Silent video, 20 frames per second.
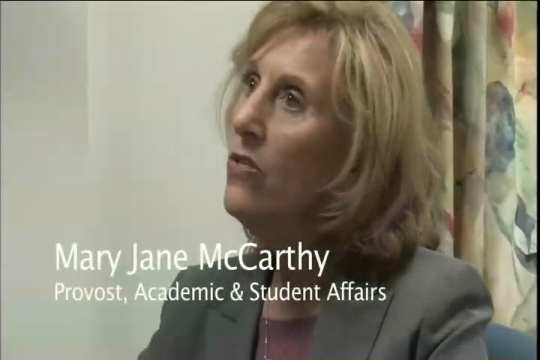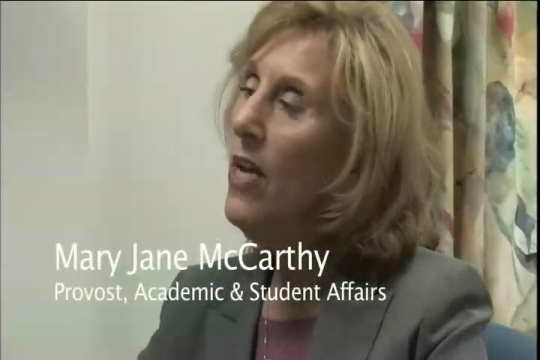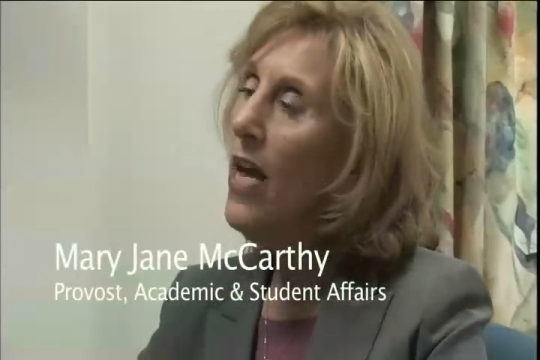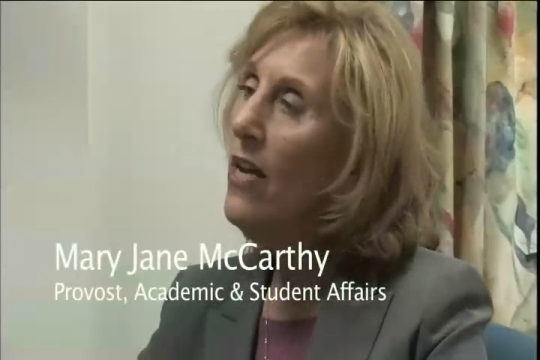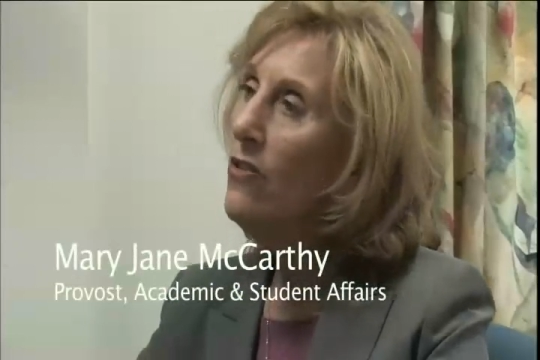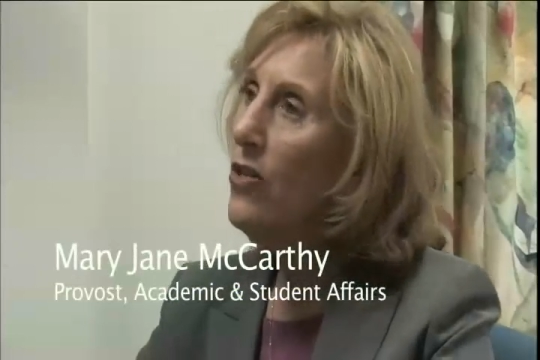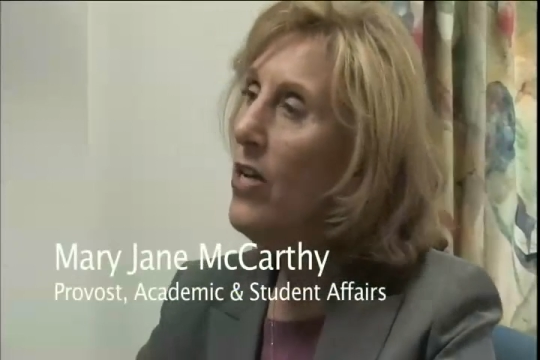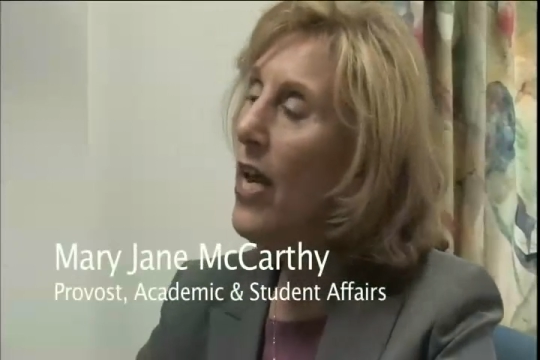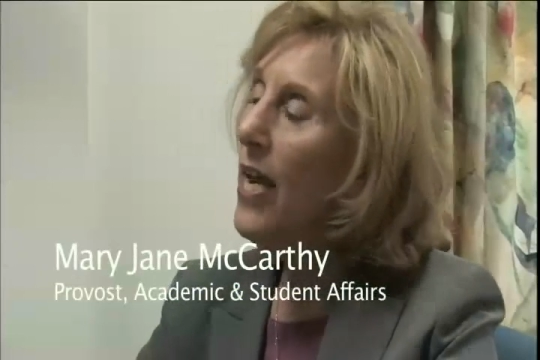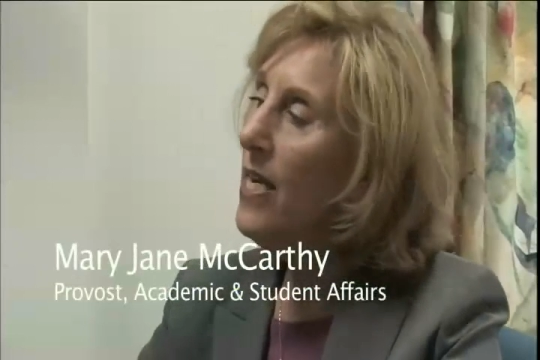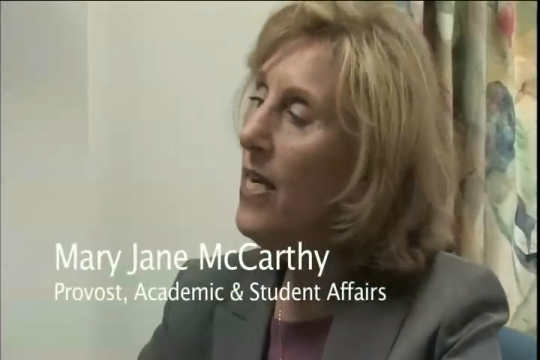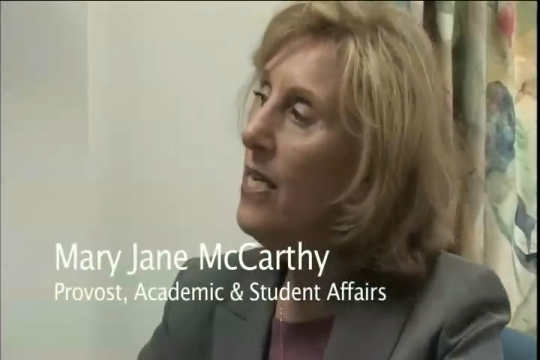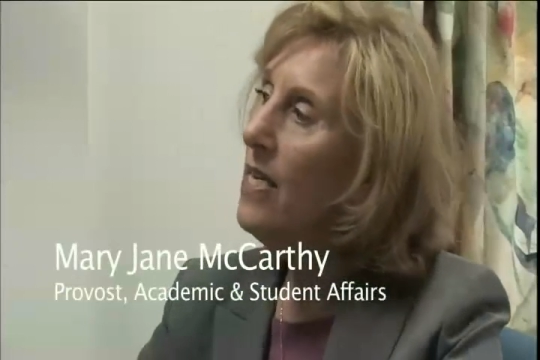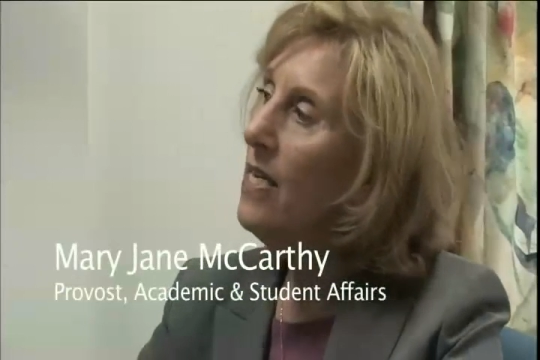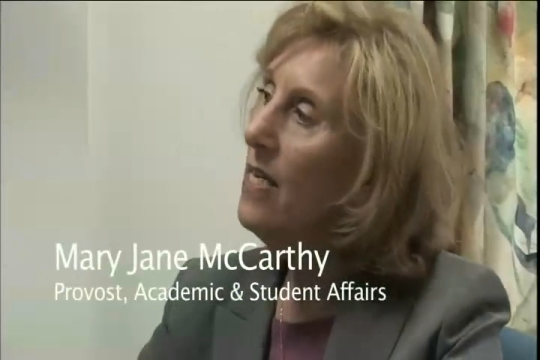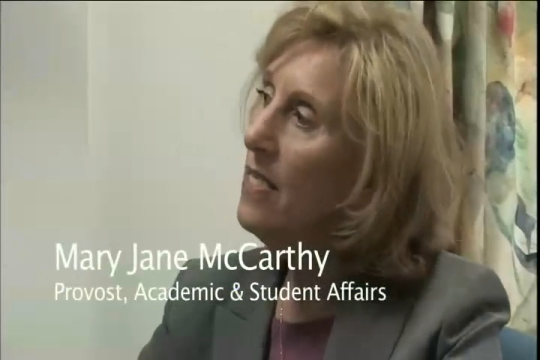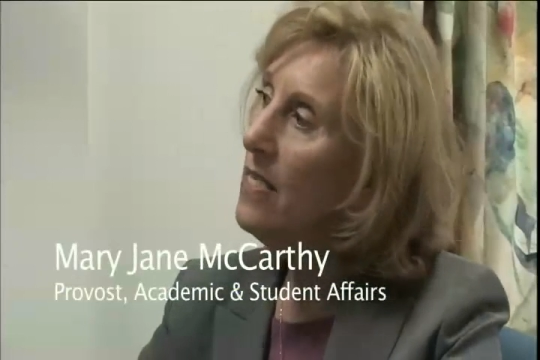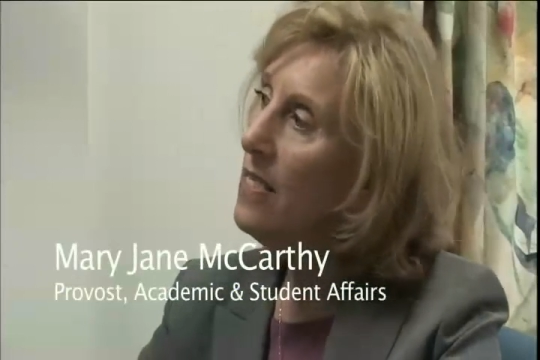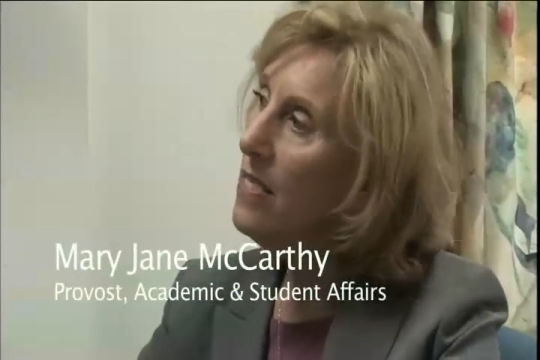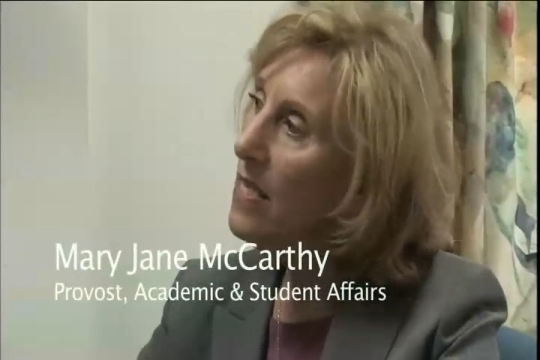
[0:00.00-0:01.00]
educating
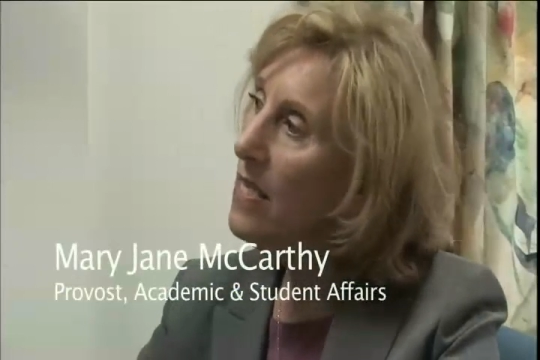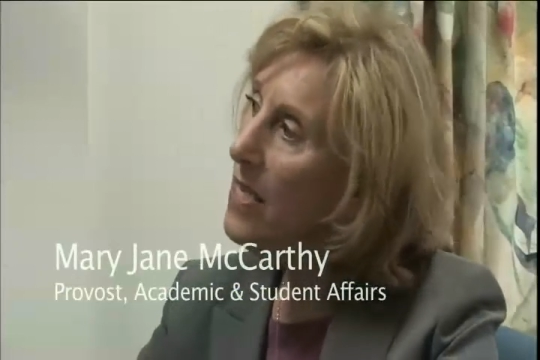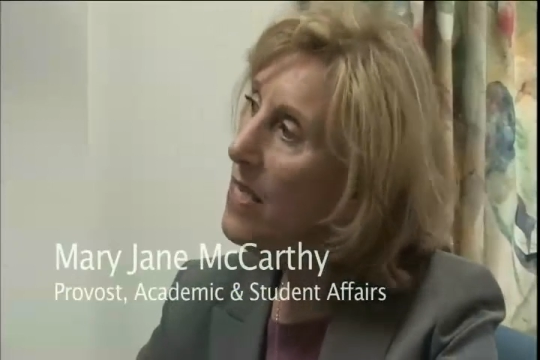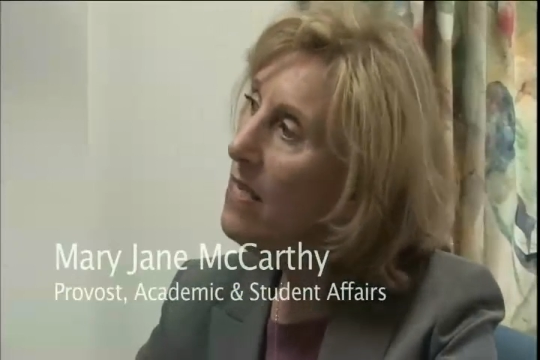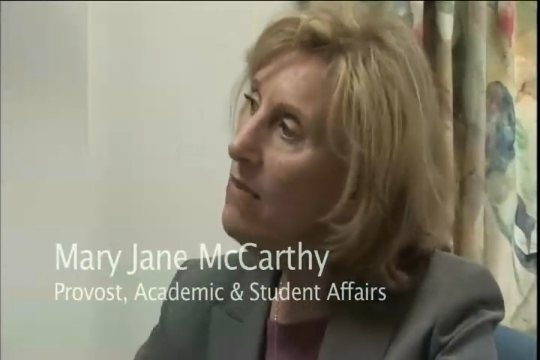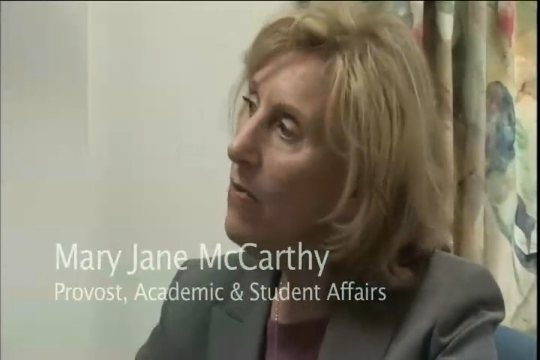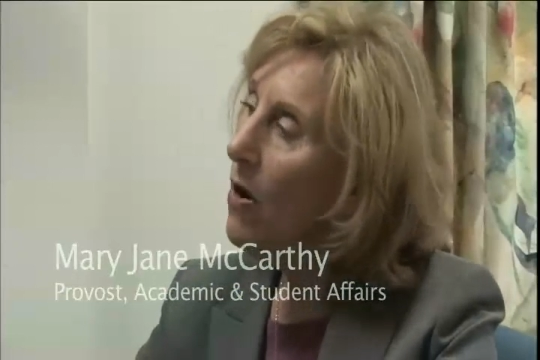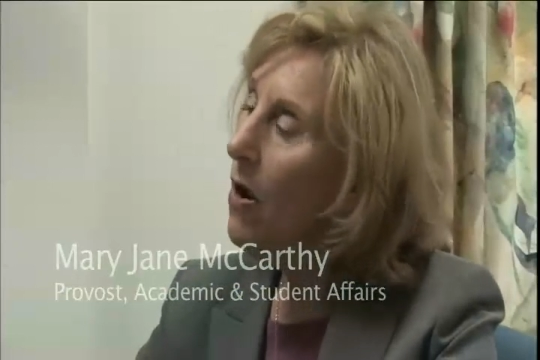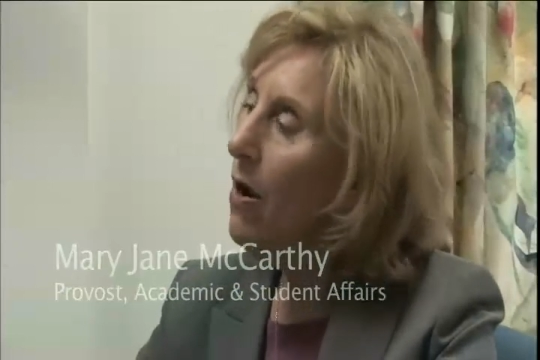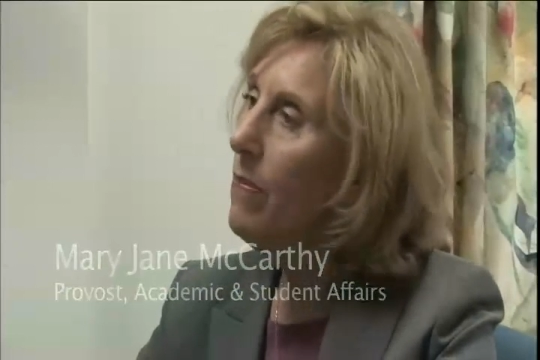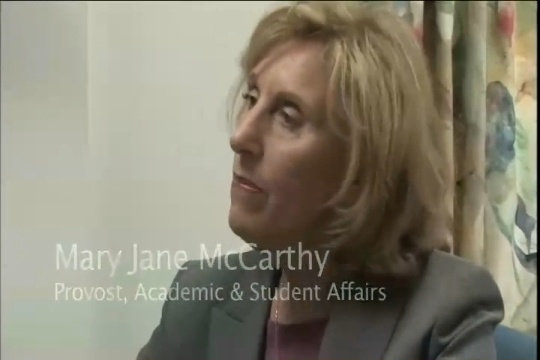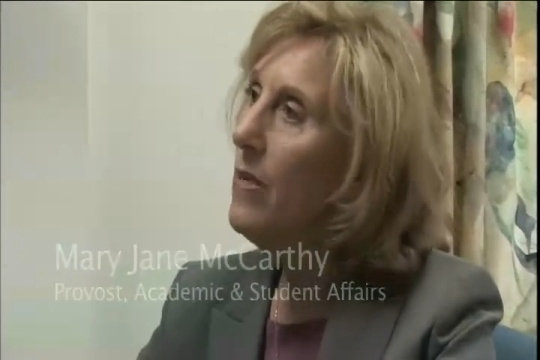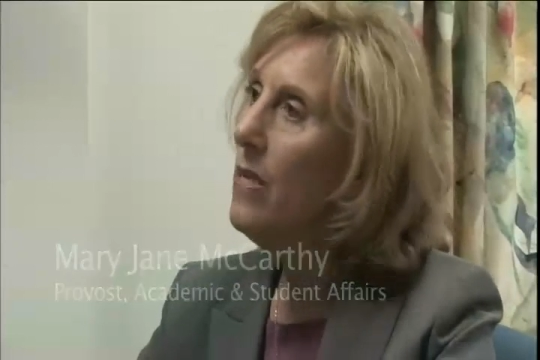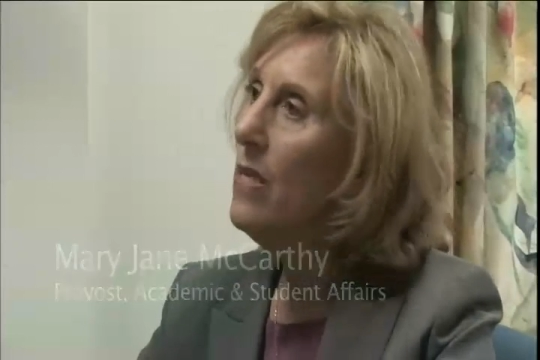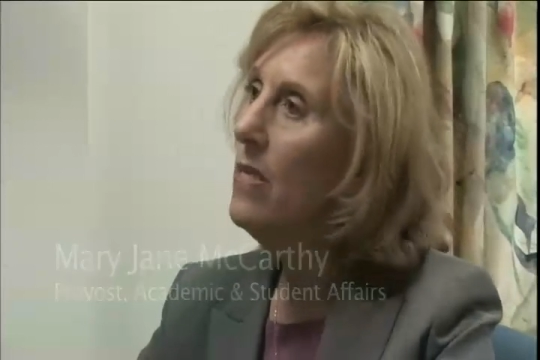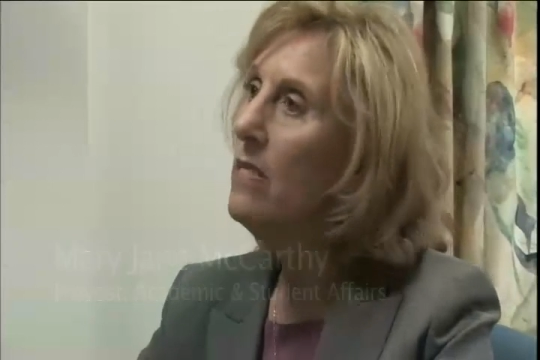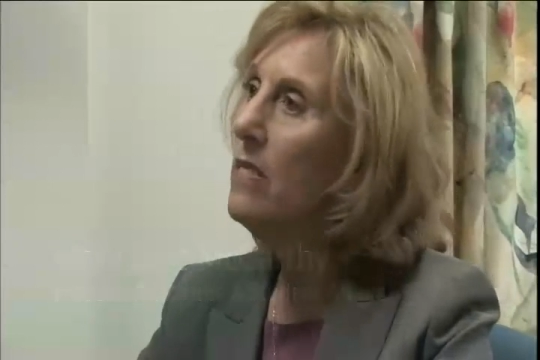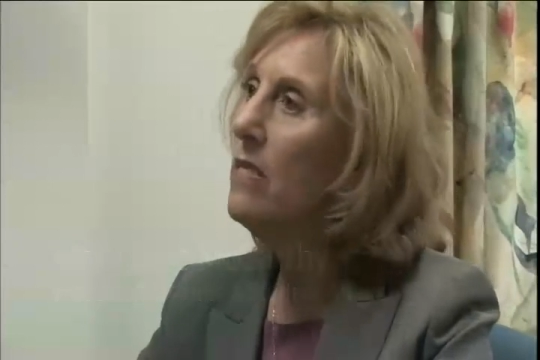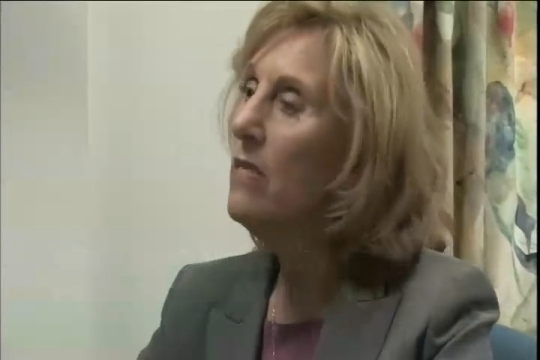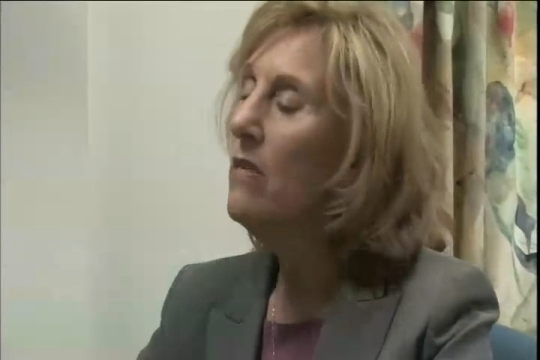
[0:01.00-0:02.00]
an elite
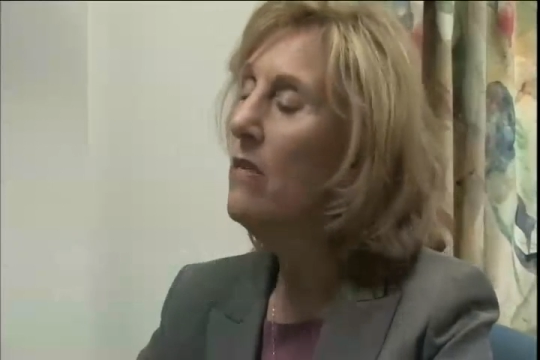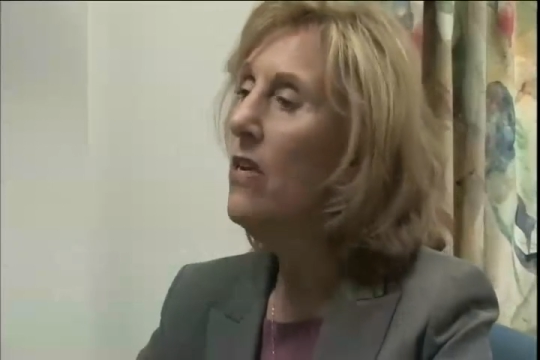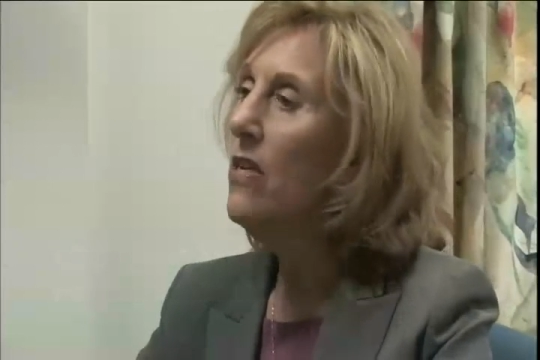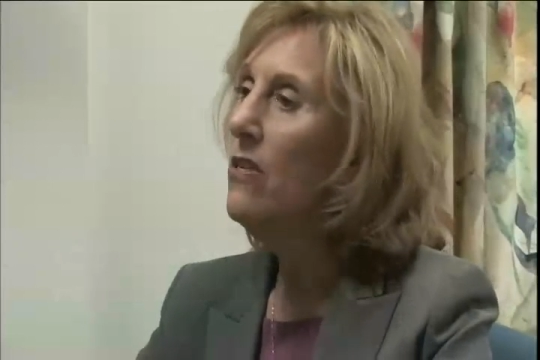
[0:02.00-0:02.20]
populace